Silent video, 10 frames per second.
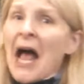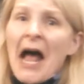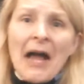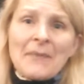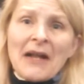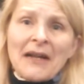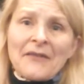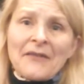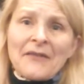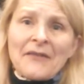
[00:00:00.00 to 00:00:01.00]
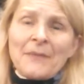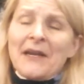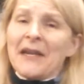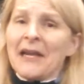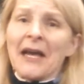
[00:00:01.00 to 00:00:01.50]
I'm not on social
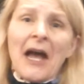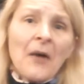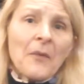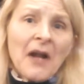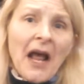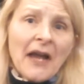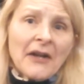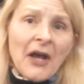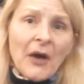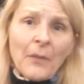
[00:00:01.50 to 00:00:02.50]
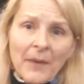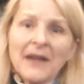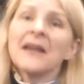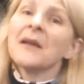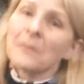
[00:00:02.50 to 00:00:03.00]
media, how would I know?
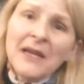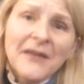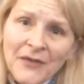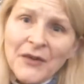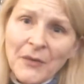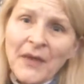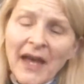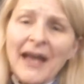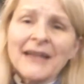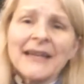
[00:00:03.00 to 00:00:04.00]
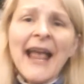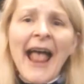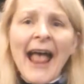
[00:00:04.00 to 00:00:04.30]
But please do that.